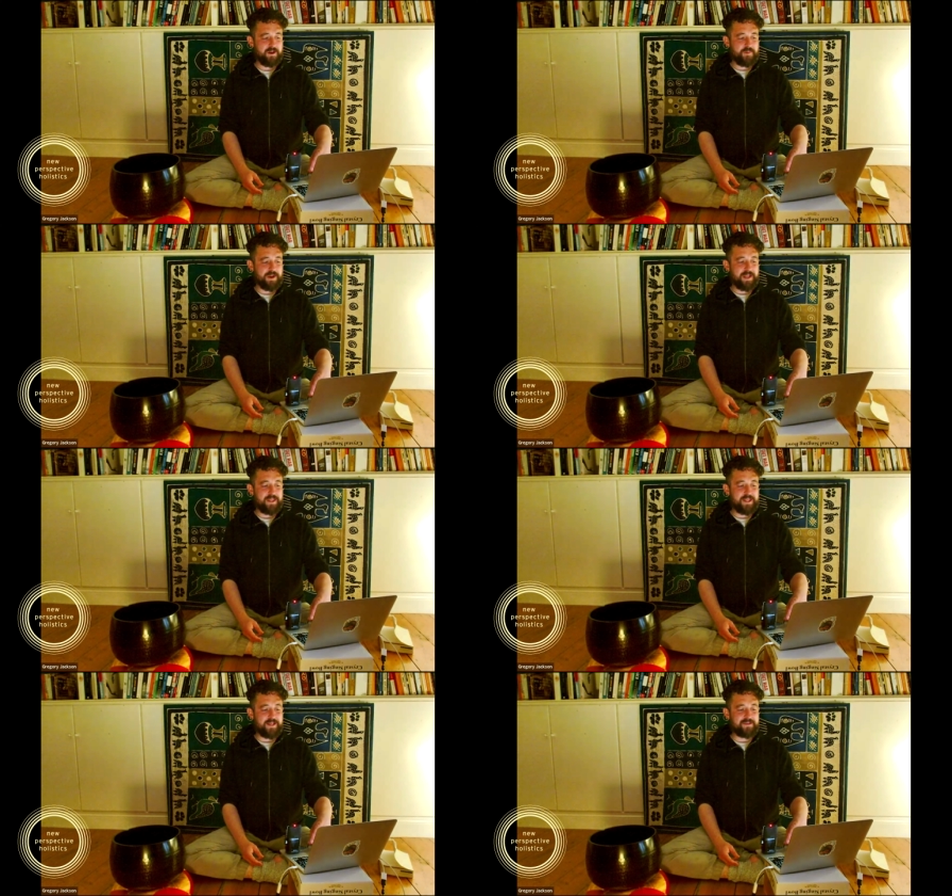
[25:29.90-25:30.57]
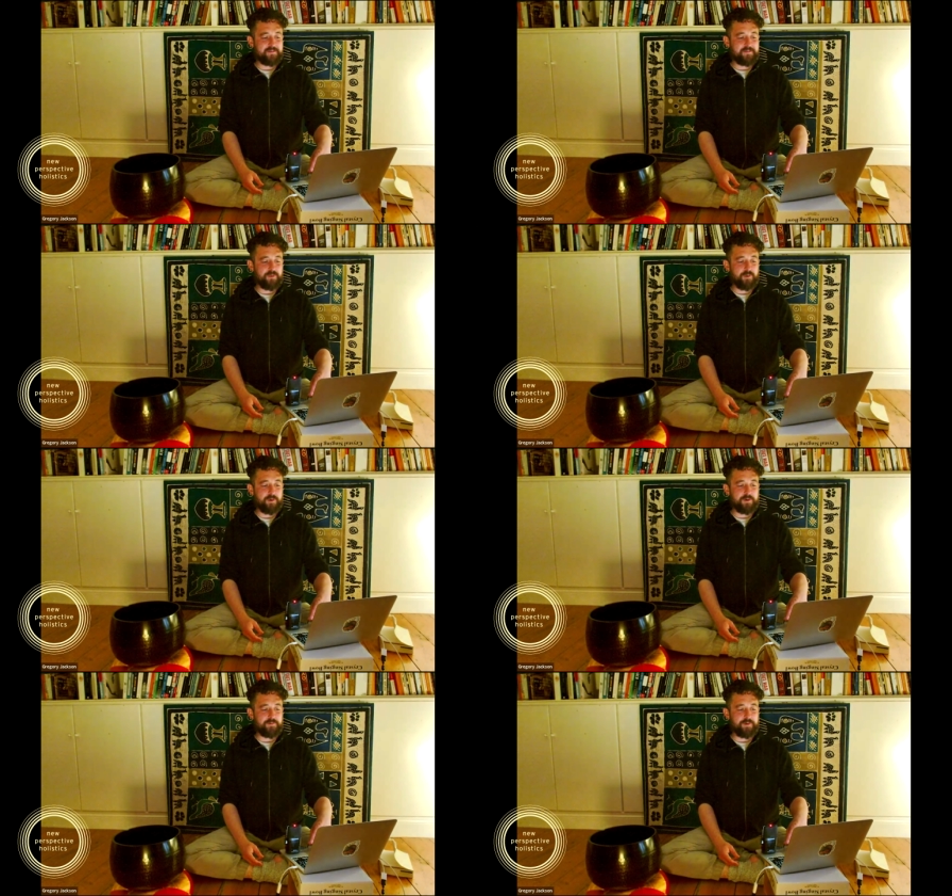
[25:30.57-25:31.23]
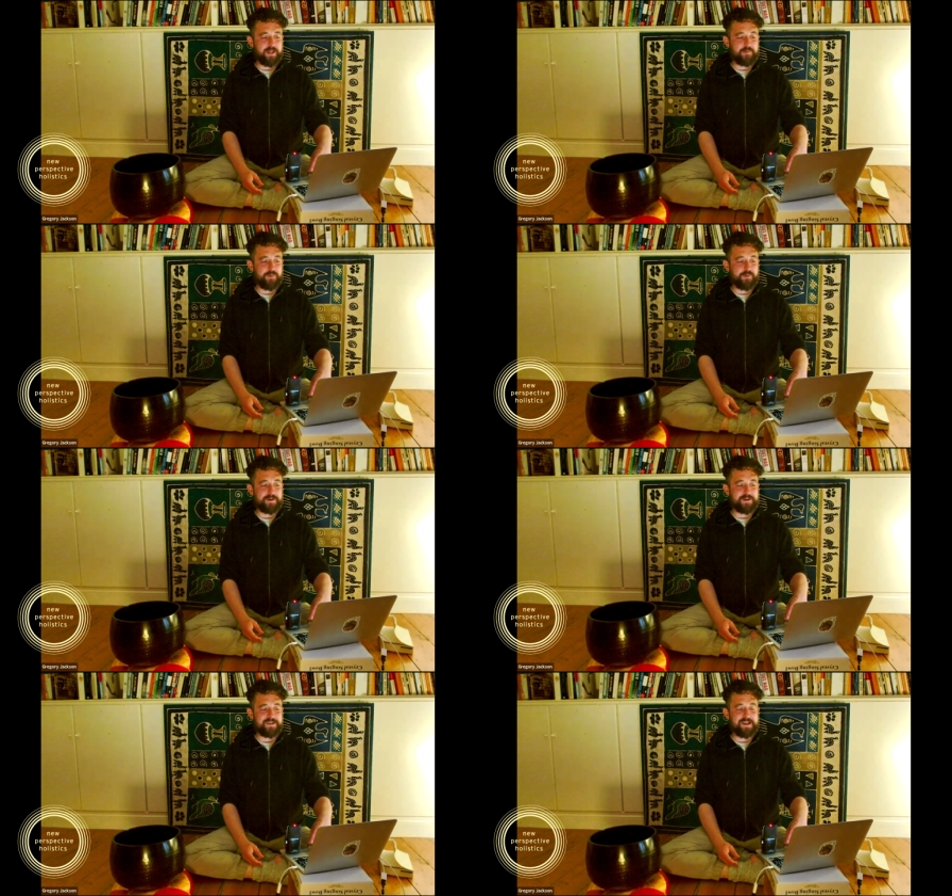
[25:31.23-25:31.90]
But I think it's important, really
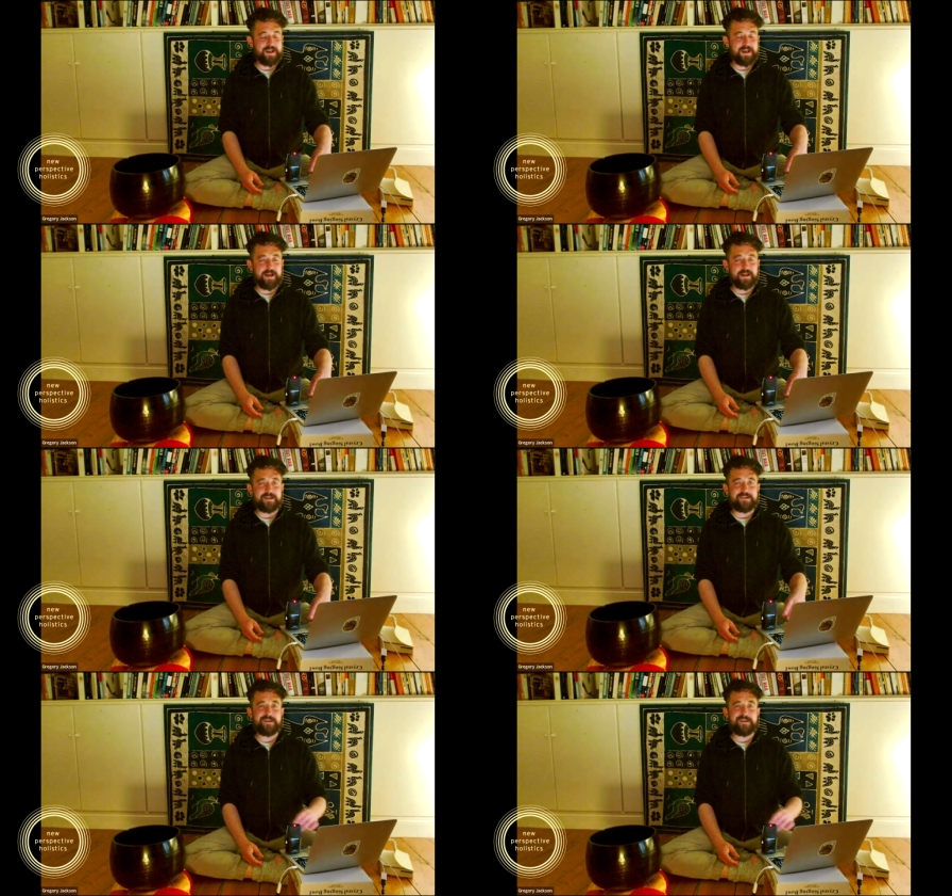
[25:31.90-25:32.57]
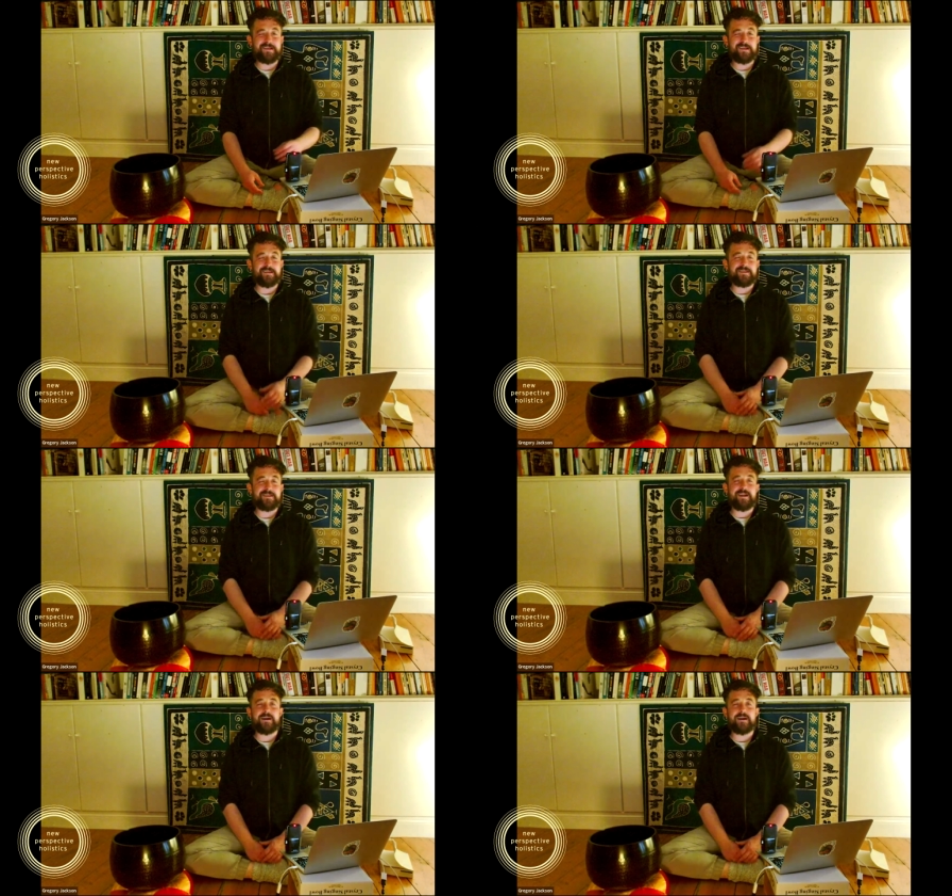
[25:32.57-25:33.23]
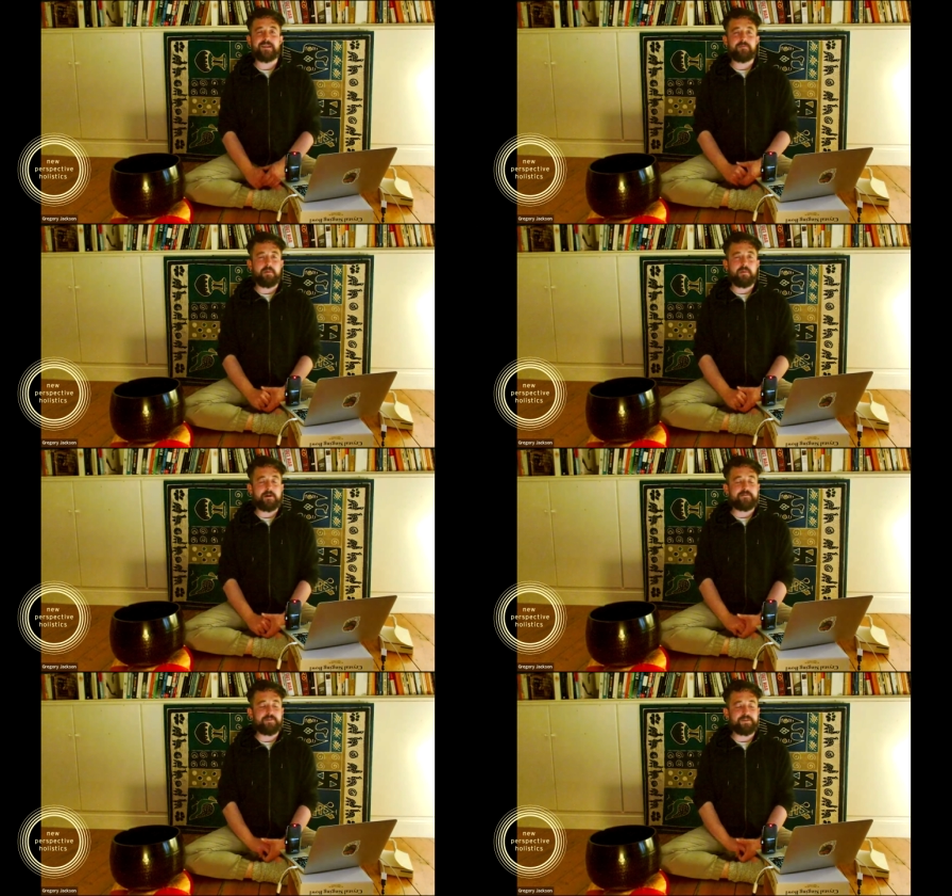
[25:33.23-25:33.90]
important to say, and I said this at the start, that
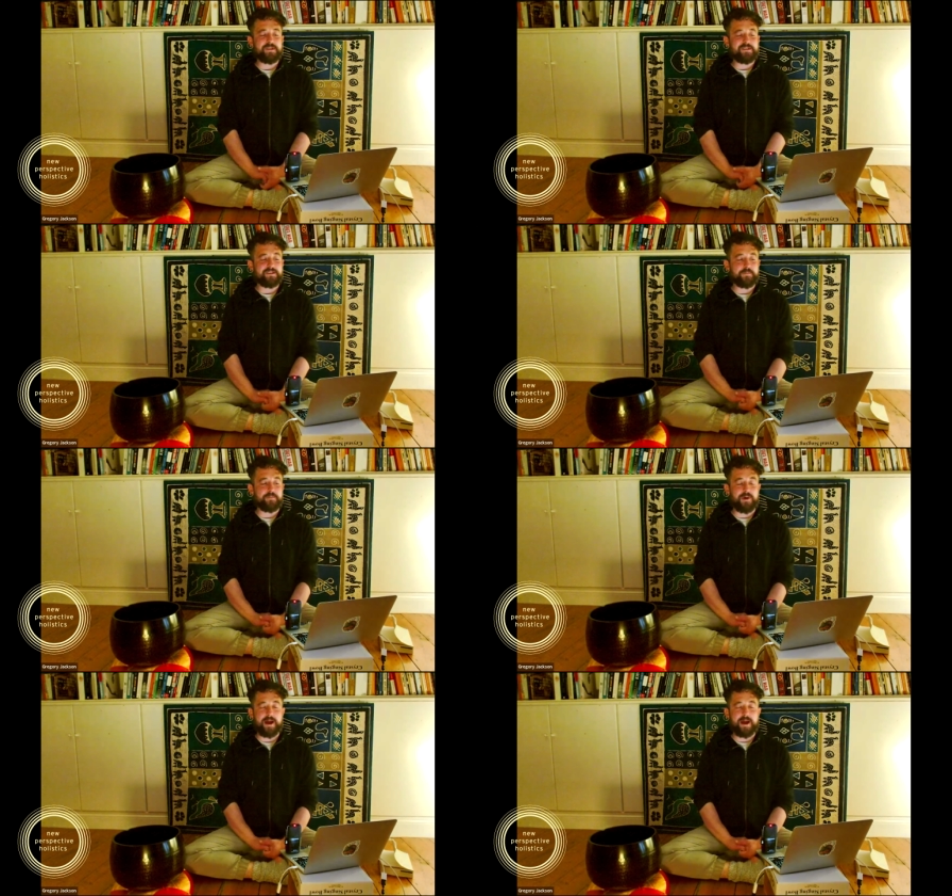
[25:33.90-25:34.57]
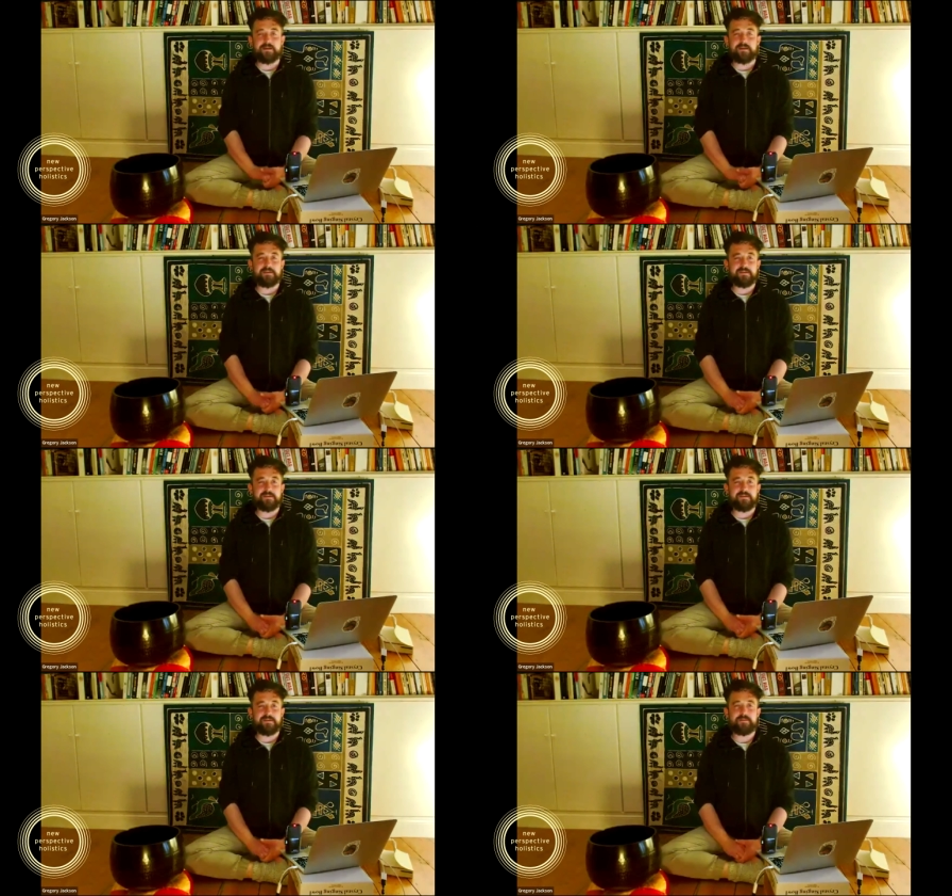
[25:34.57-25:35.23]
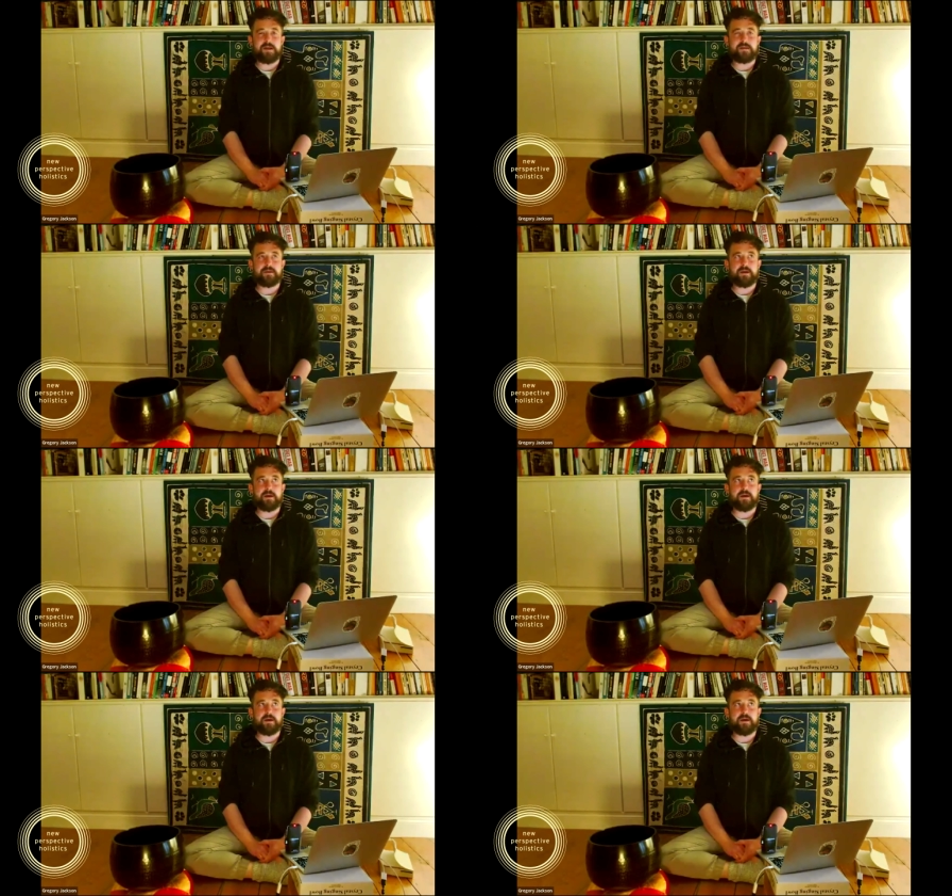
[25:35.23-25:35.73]
mindfulness is a practice. It's